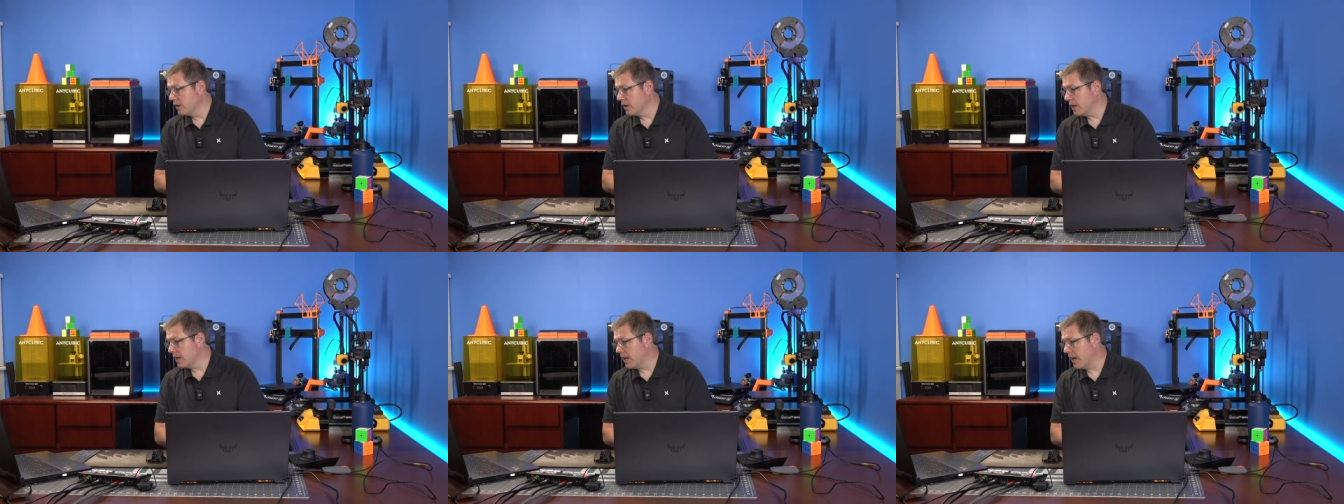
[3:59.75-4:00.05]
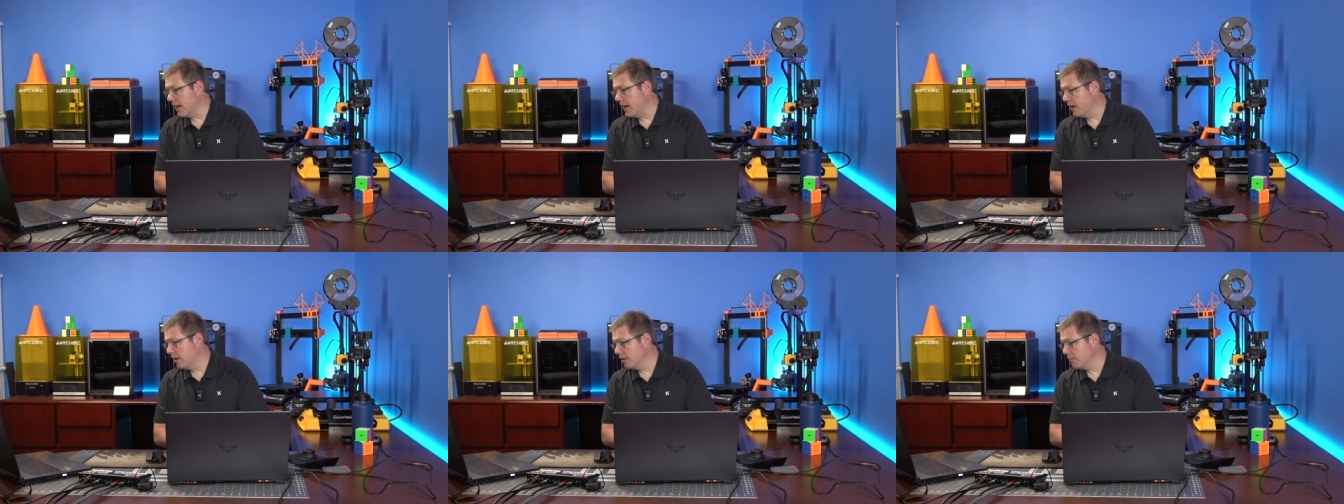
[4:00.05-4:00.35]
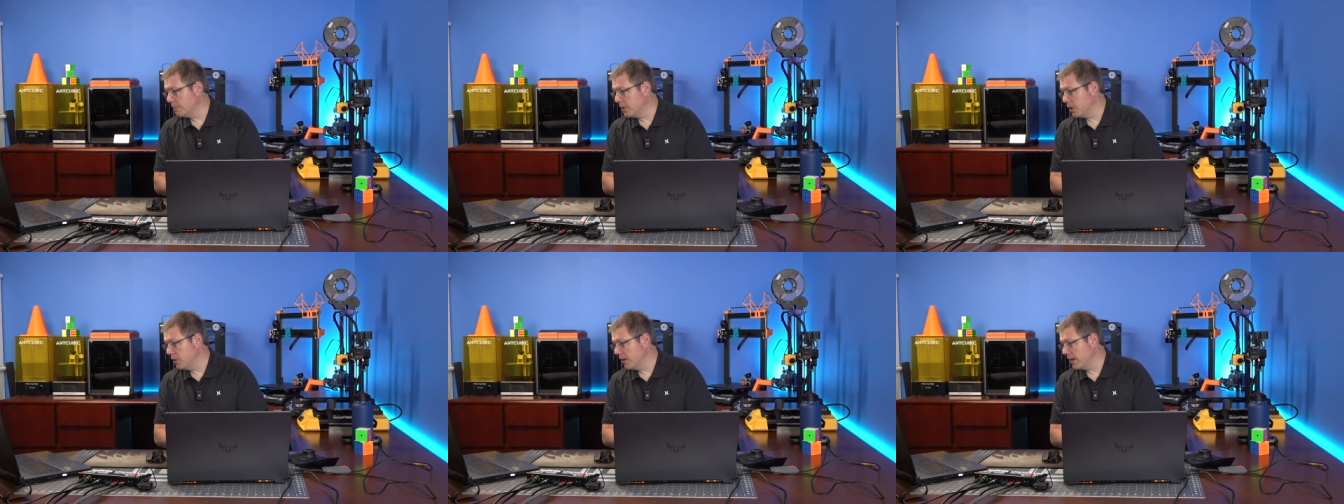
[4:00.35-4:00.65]
Kyle
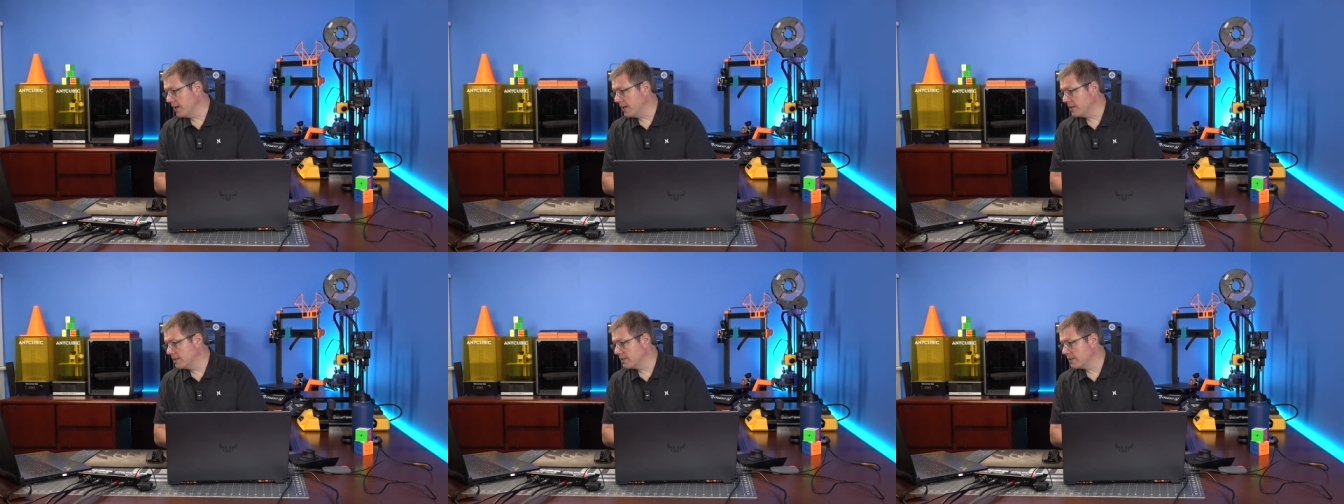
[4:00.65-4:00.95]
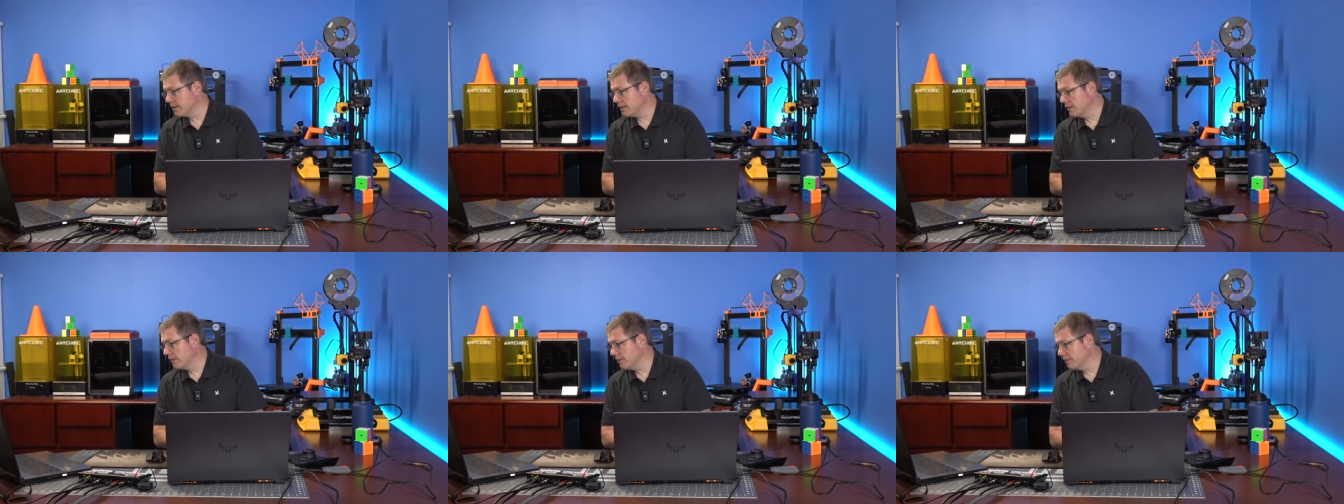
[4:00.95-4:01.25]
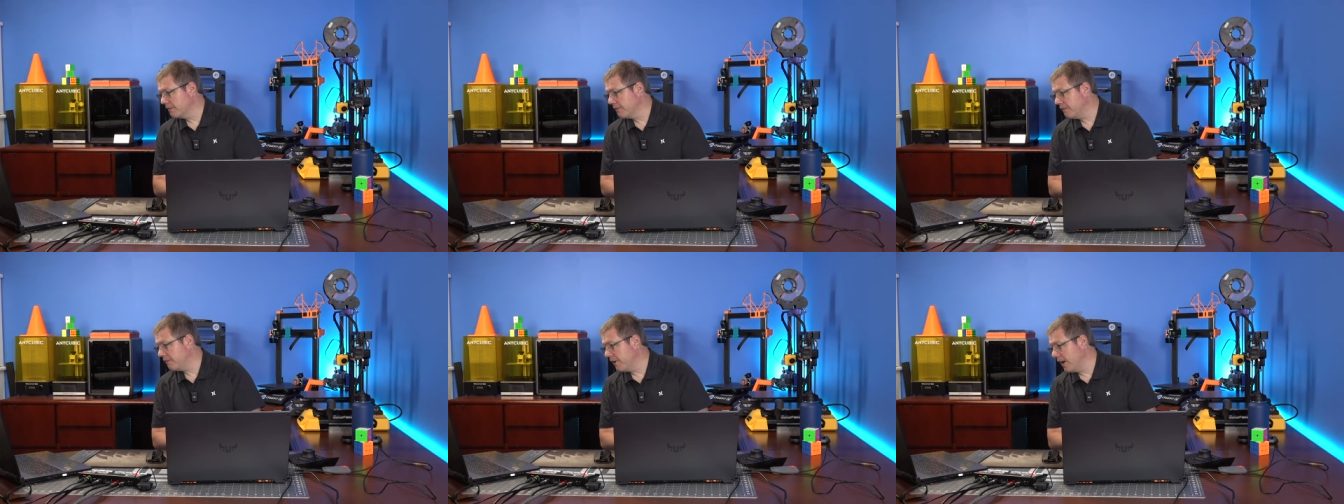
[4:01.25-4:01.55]
Boaz,
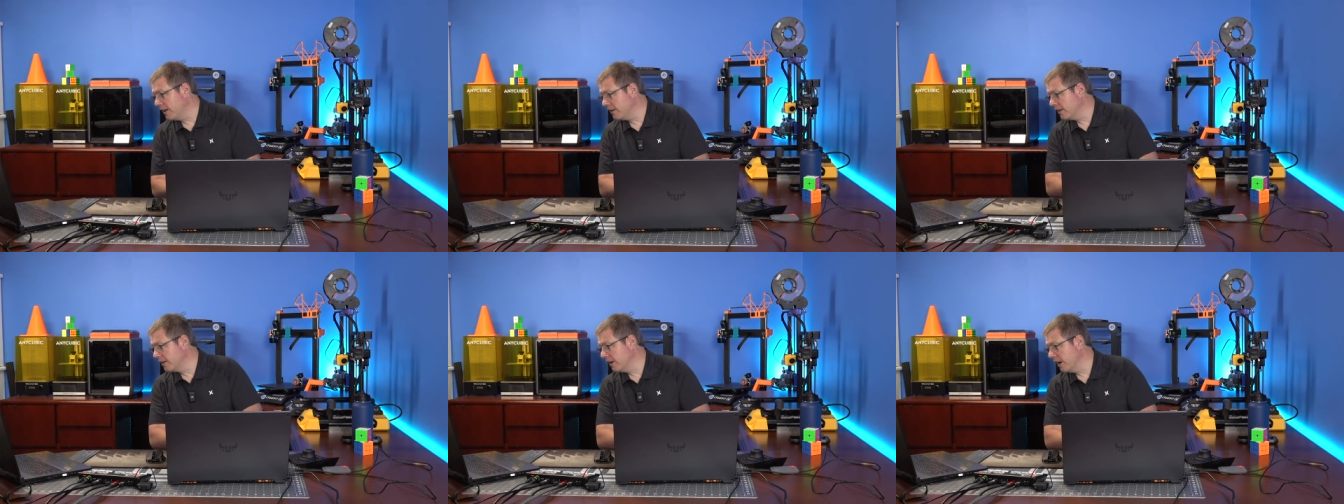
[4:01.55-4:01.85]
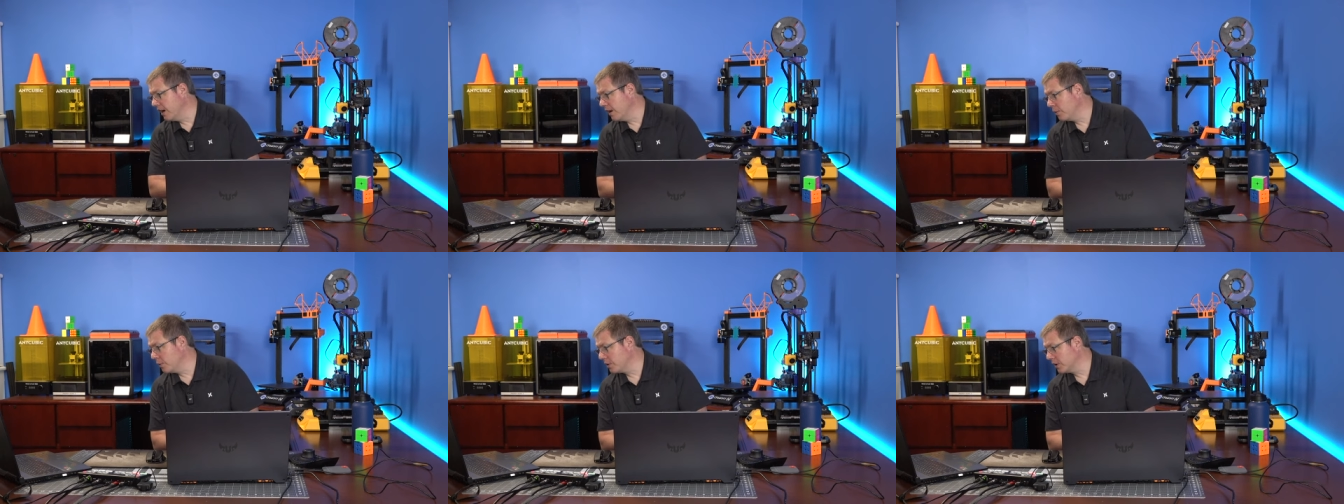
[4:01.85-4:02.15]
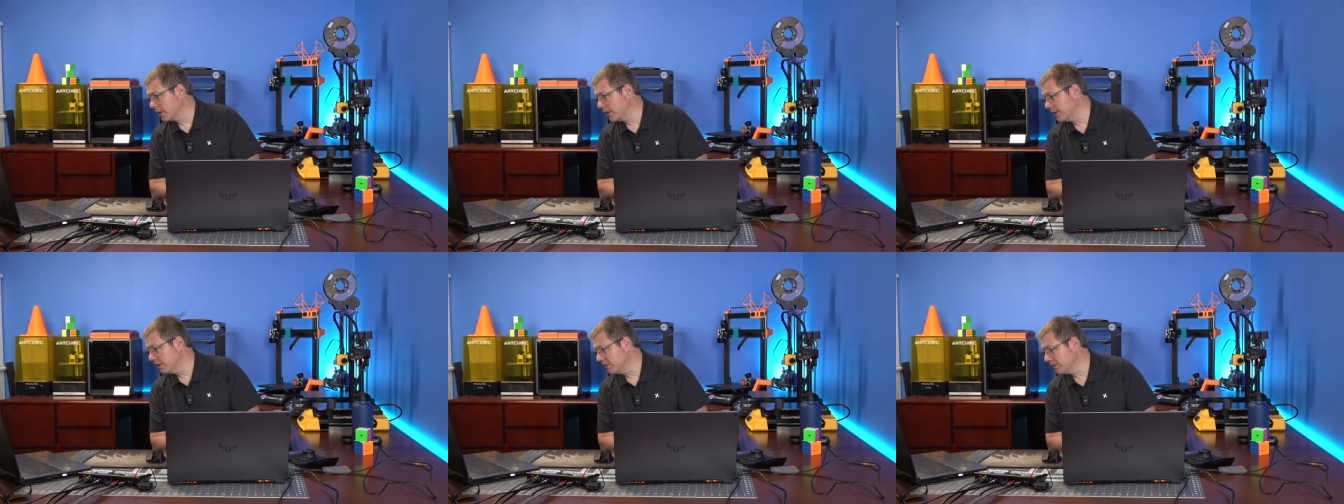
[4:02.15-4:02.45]
finally not
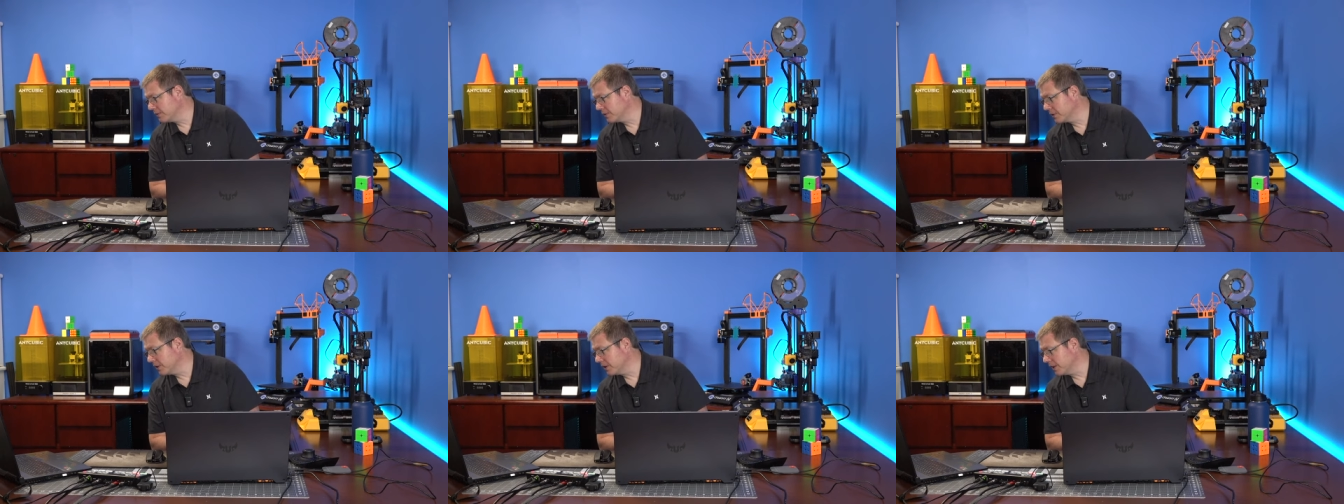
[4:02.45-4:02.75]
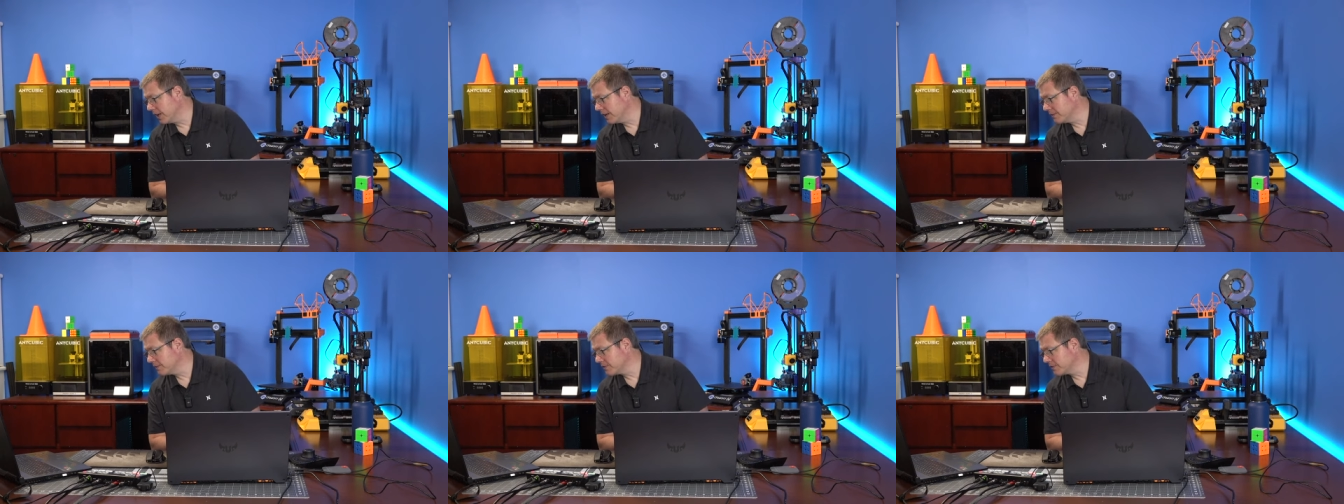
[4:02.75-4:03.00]
working for a live